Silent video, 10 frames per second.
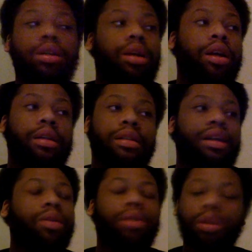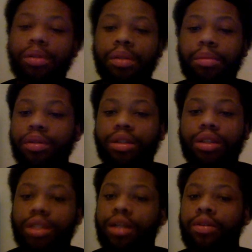like, cause I don't want to be a music
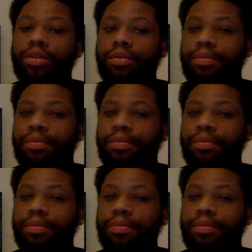channel.